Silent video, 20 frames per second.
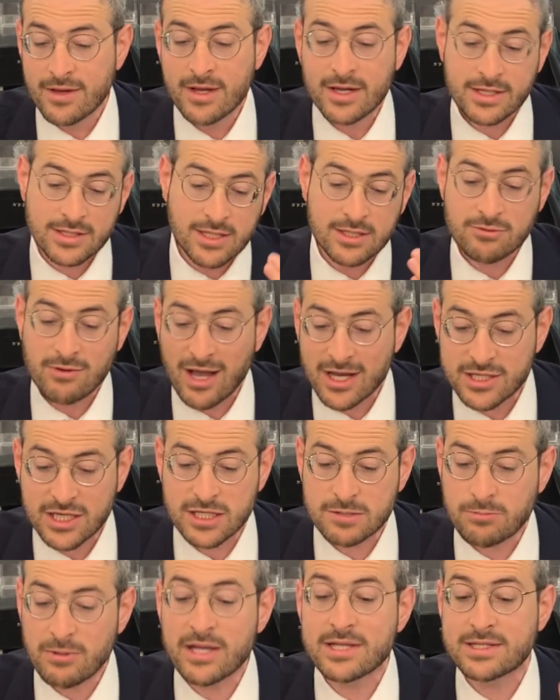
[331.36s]
Because as Rashi
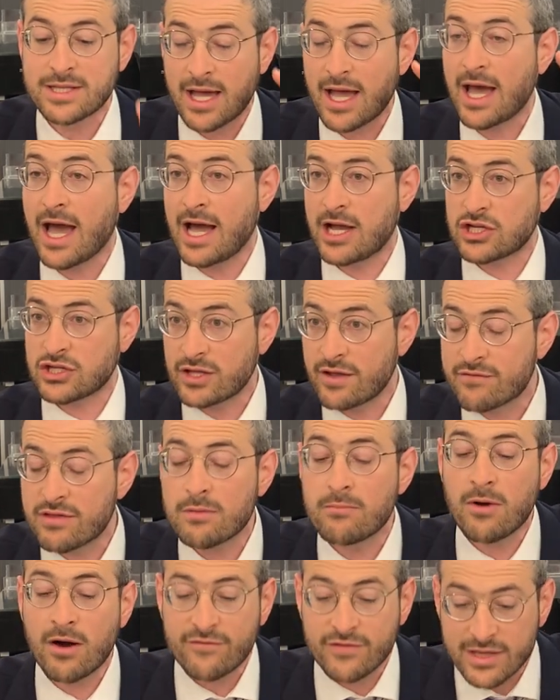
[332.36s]
explains, actually, if the
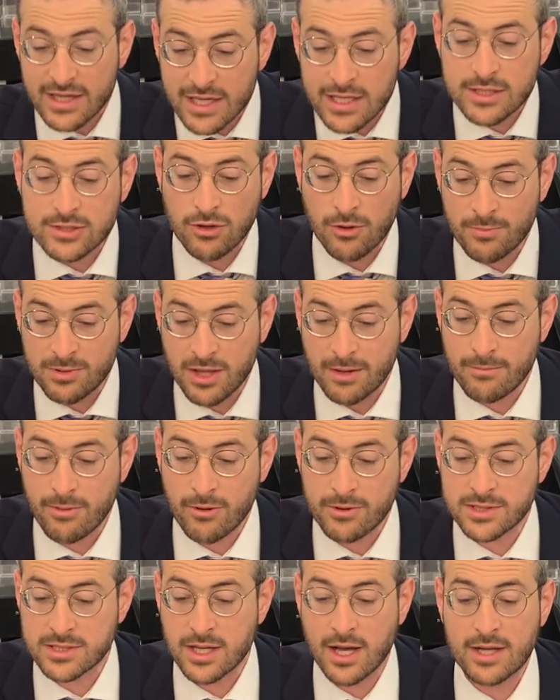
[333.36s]
mavi is open on
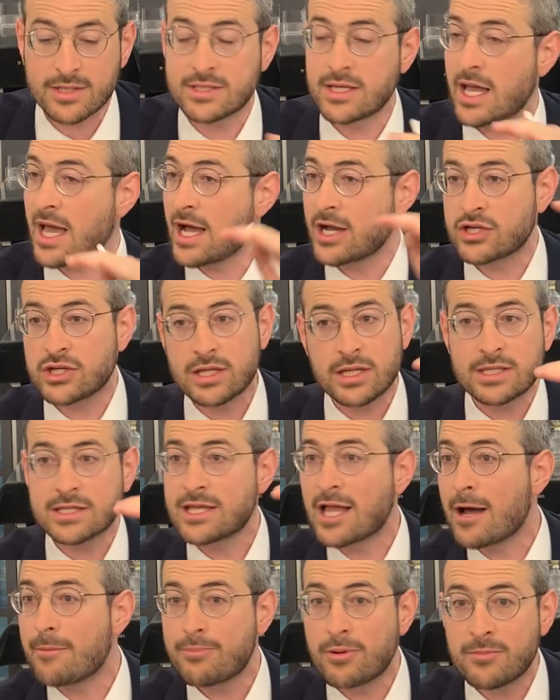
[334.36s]
both sides, actually, it's
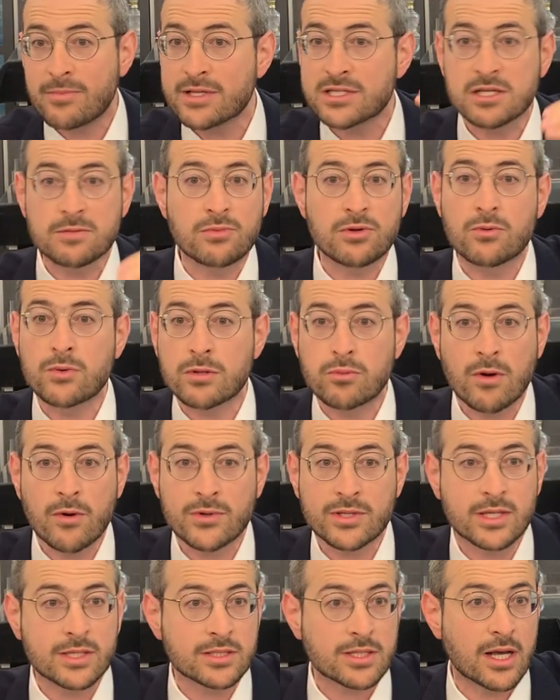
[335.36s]
not permissible with what
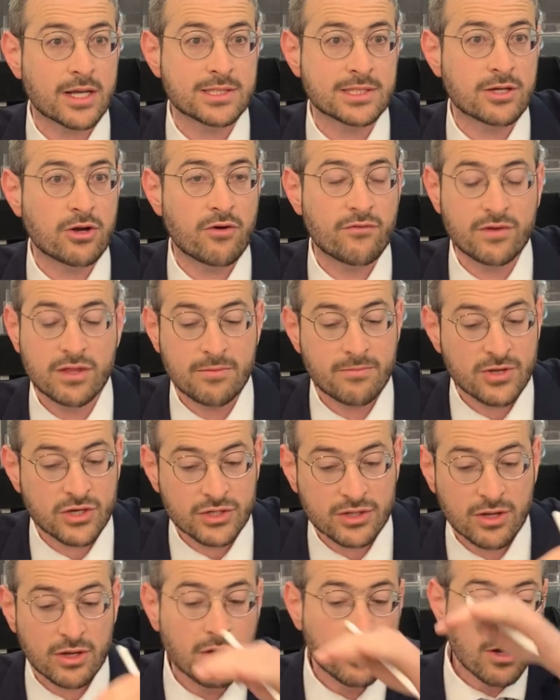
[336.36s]
we're discussing over in the
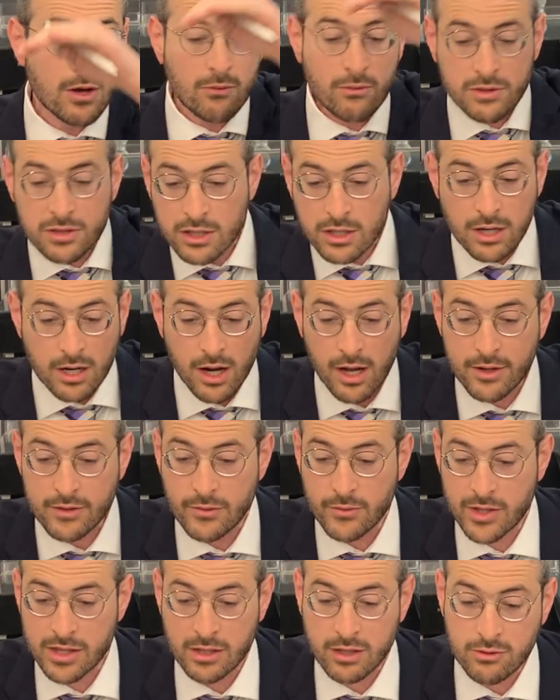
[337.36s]
Mishnah, with a
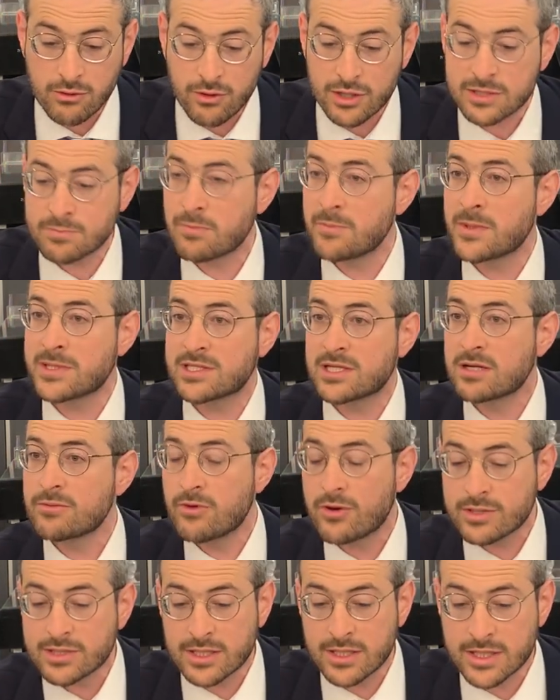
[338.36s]
or with a cross, as the
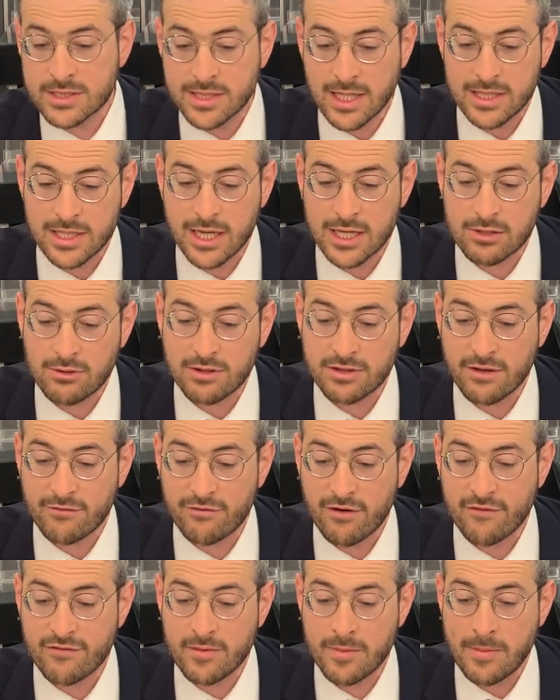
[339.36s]
Gemara is going to say later on, the
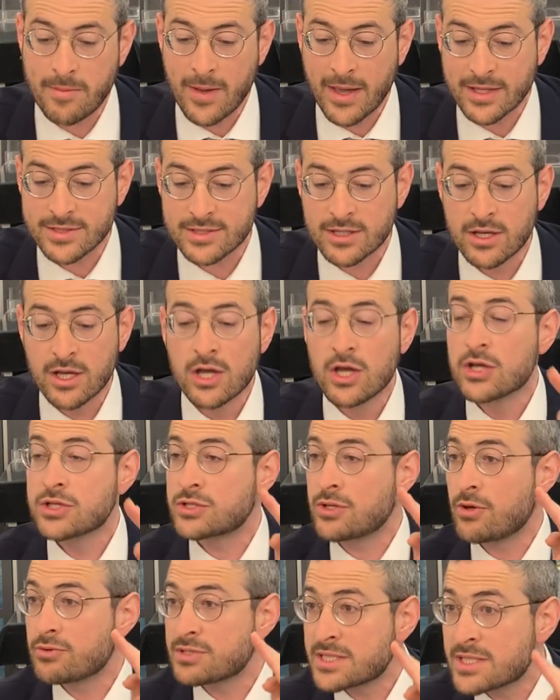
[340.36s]
vav and base.
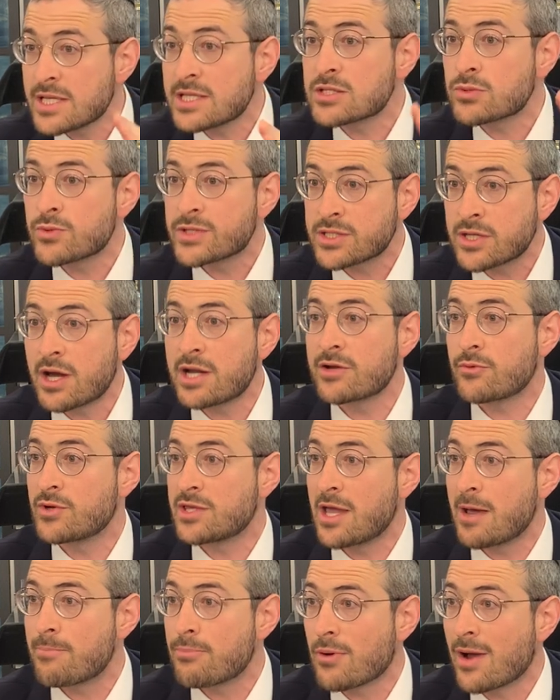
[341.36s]
So since we're starting
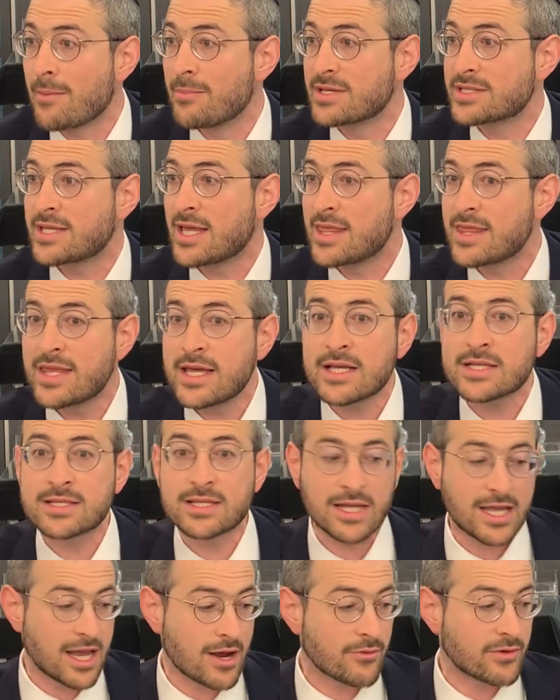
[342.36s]
with that premise, that
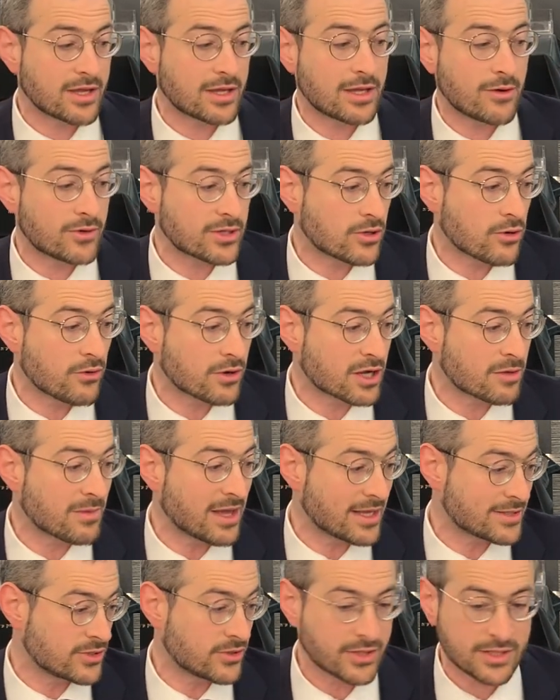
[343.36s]
this area that we're talking
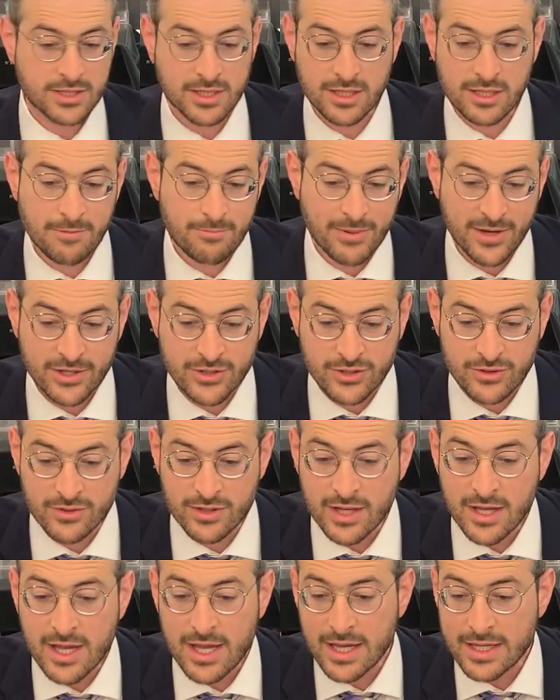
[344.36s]
about, as you can see in the picture,
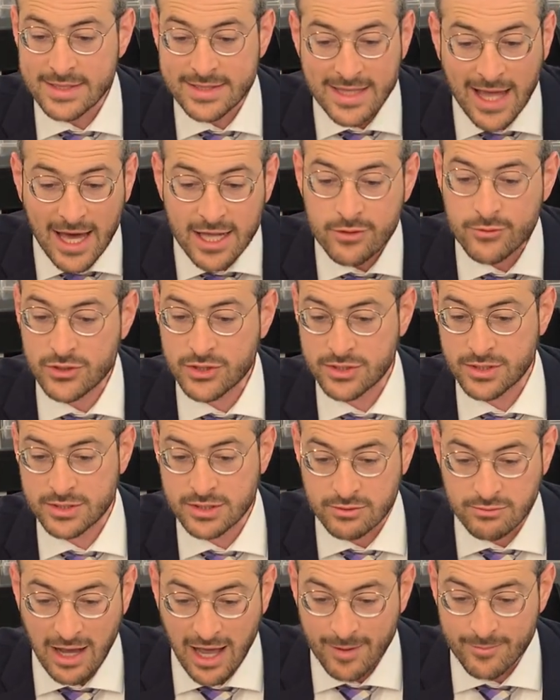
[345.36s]
is not a Reshus
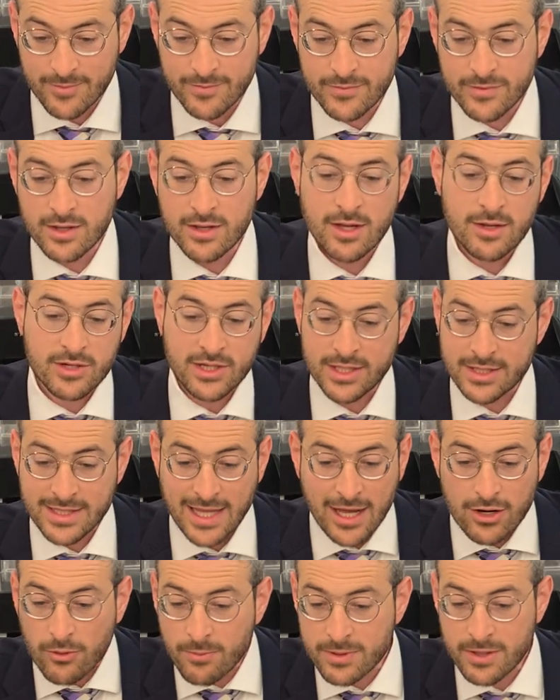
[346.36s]
Harabim, because it's
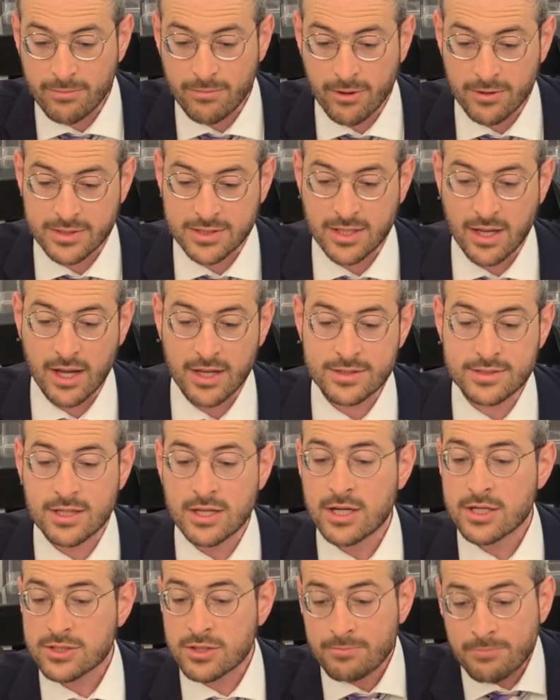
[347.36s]
not open on both sides.
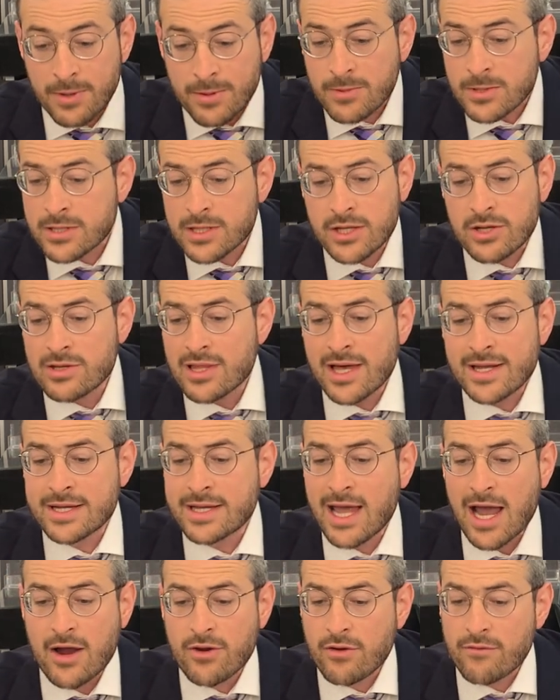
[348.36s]
So biblically, you're allowed to
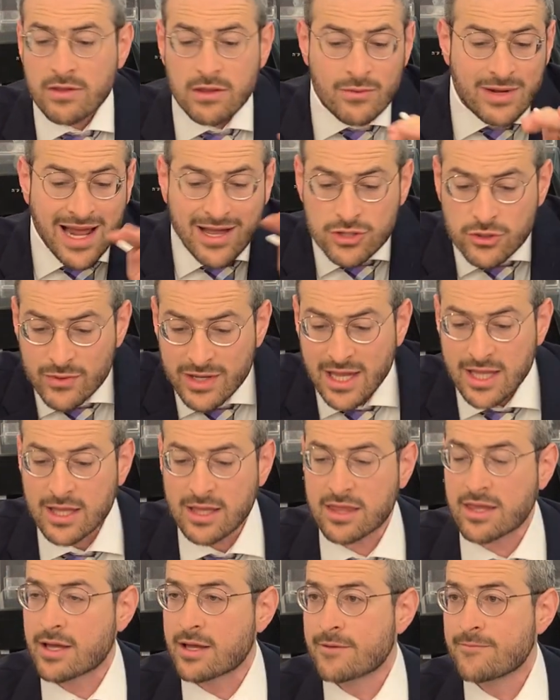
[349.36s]
carry there without doing
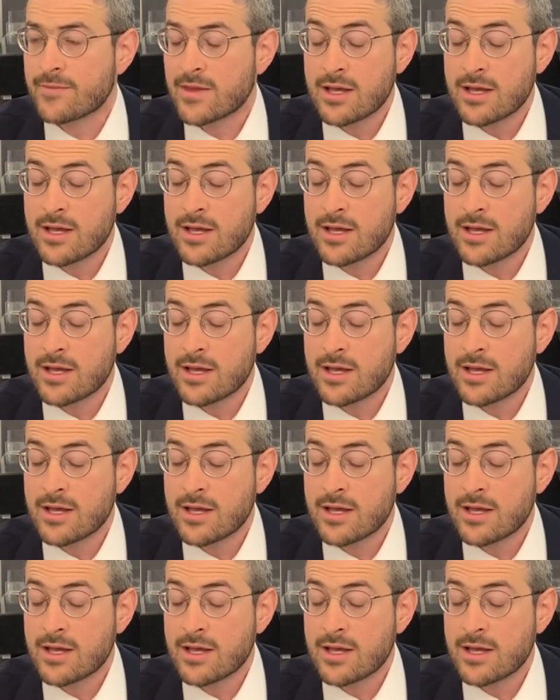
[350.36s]
anything.